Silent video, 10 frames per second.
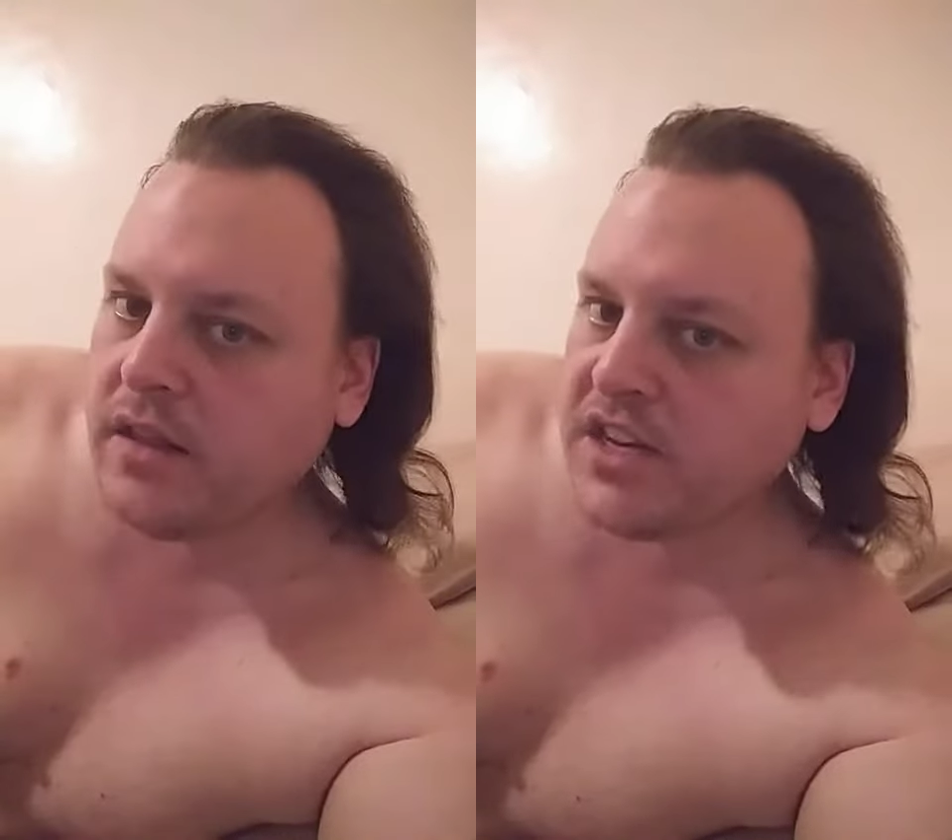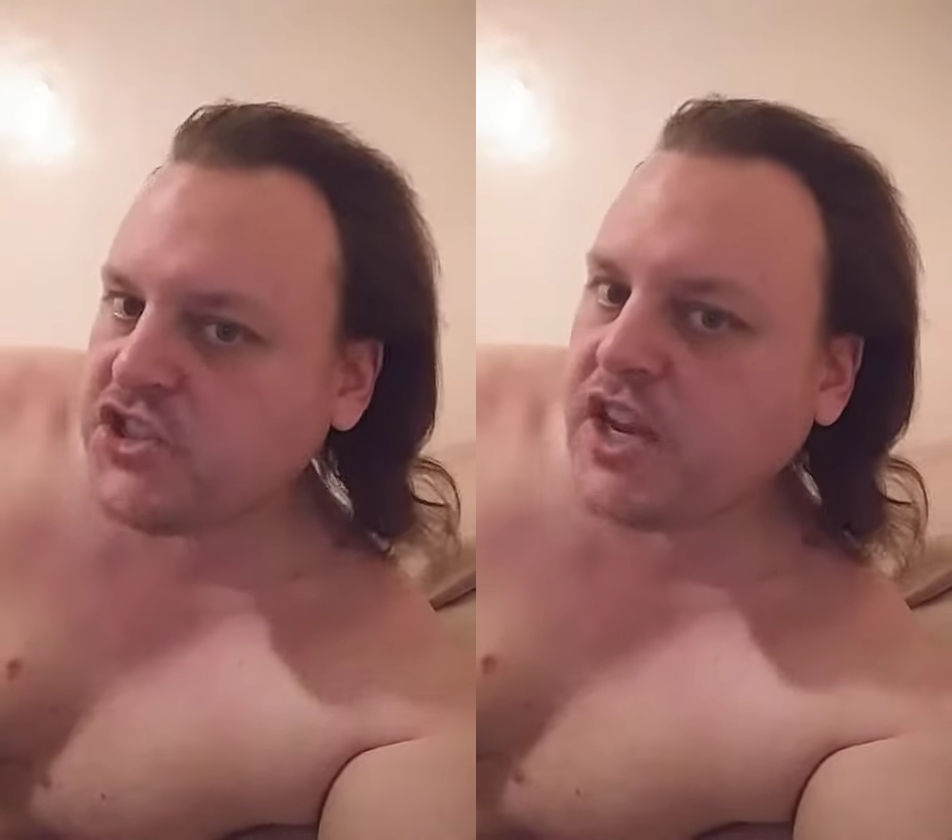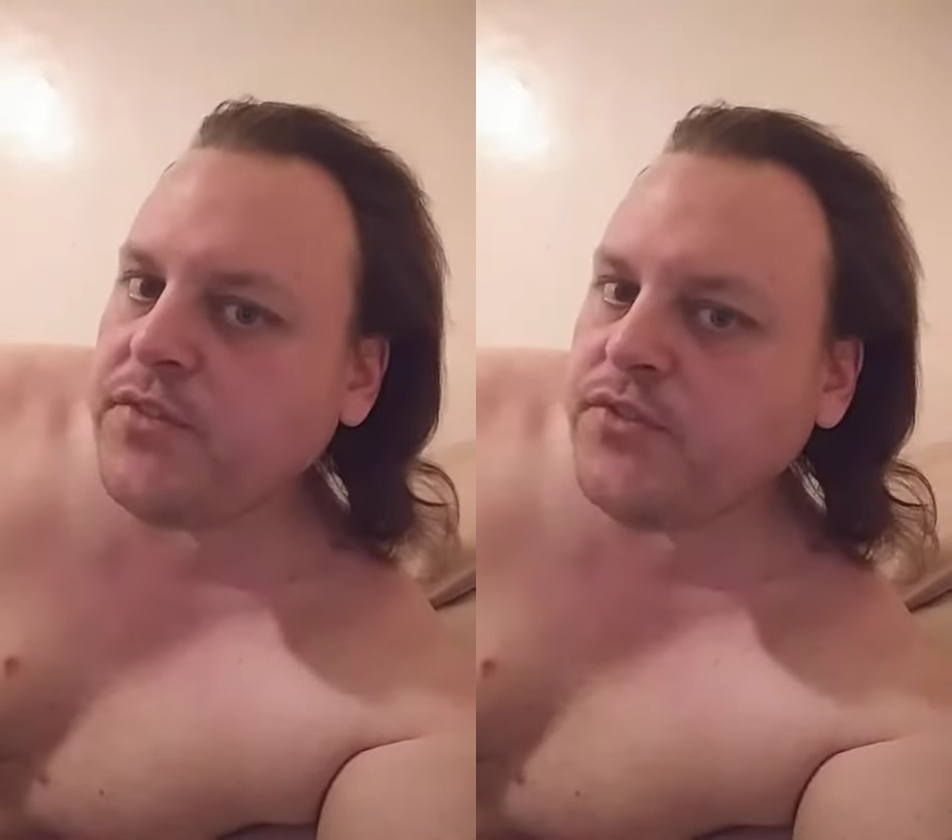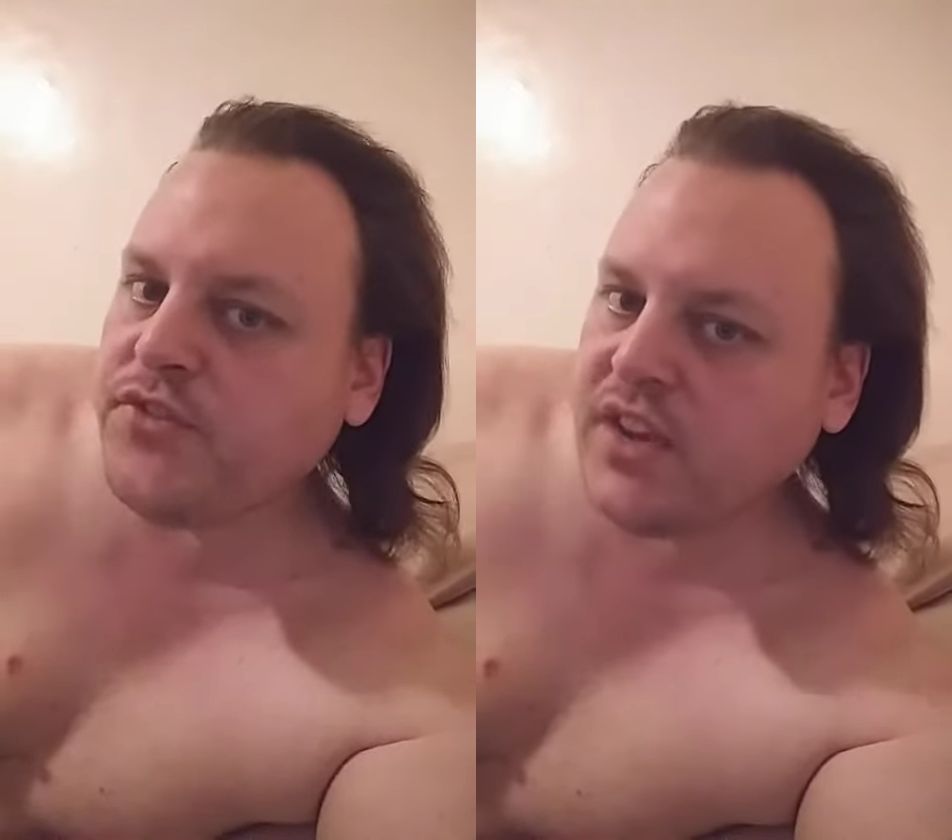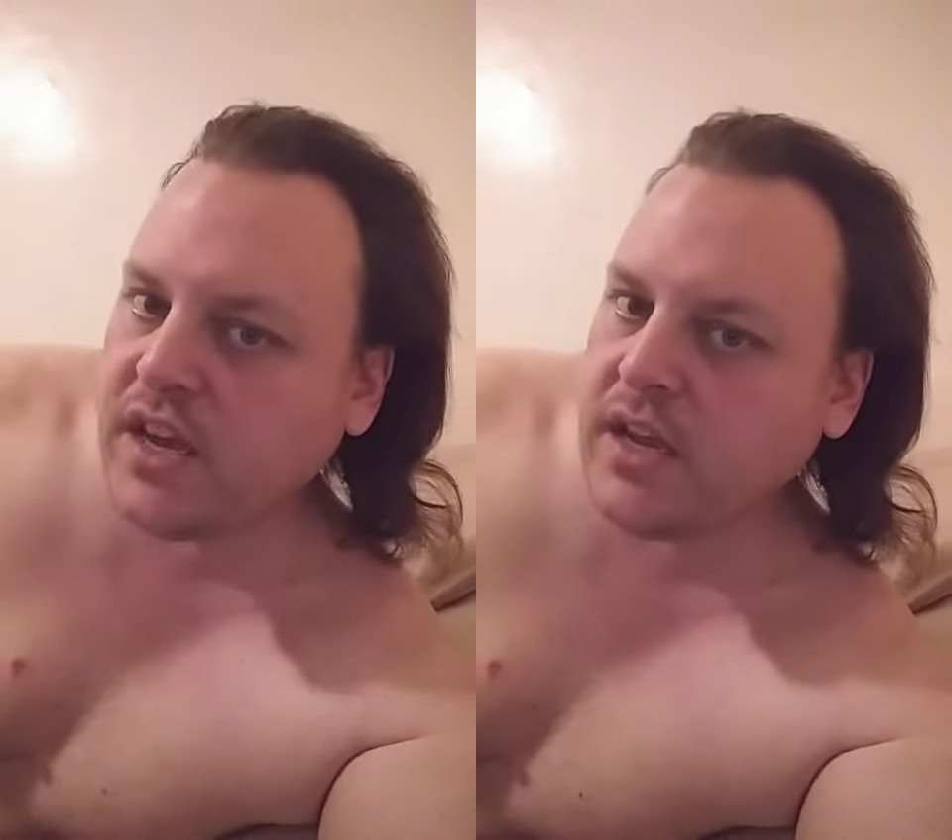like Gen
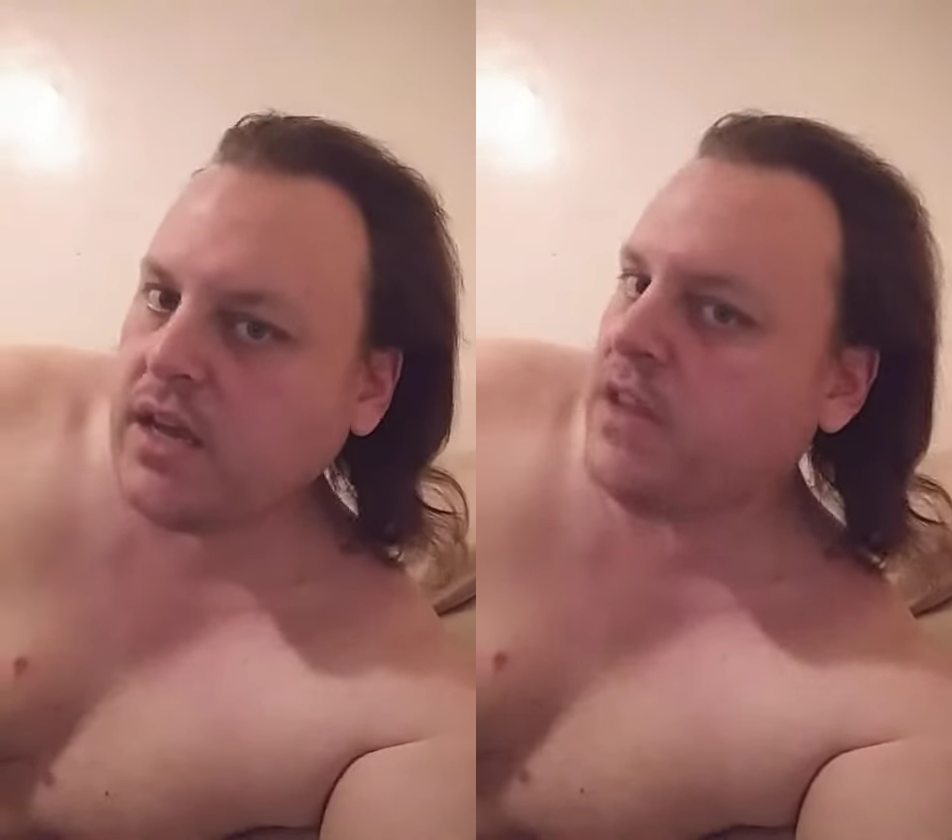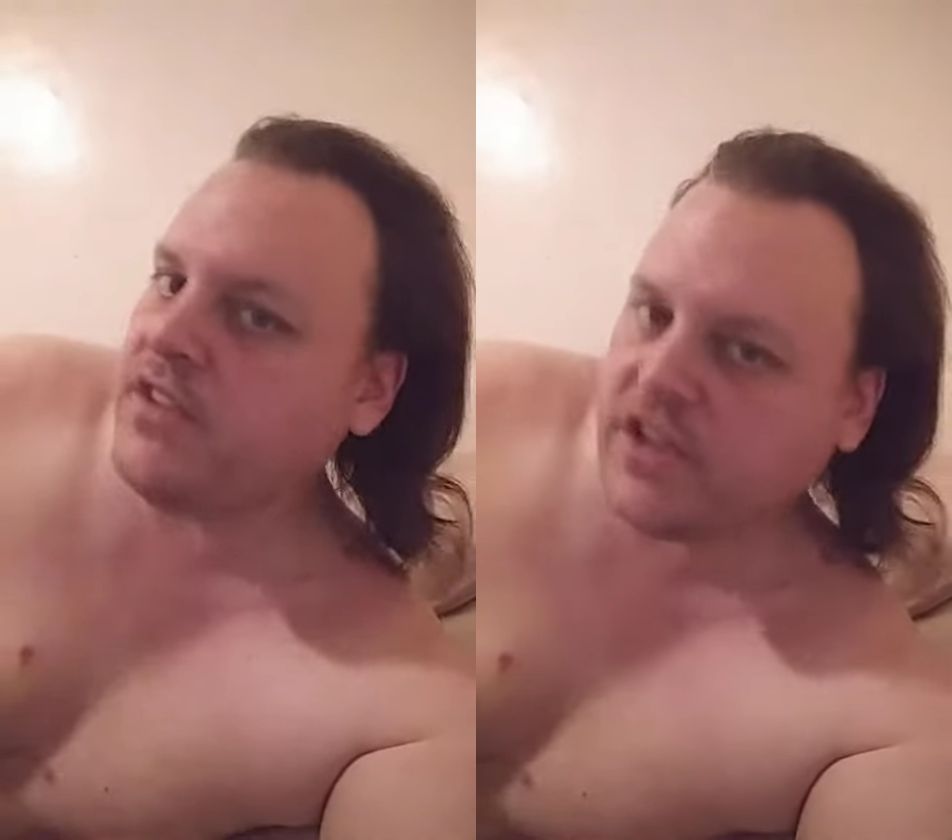Z and the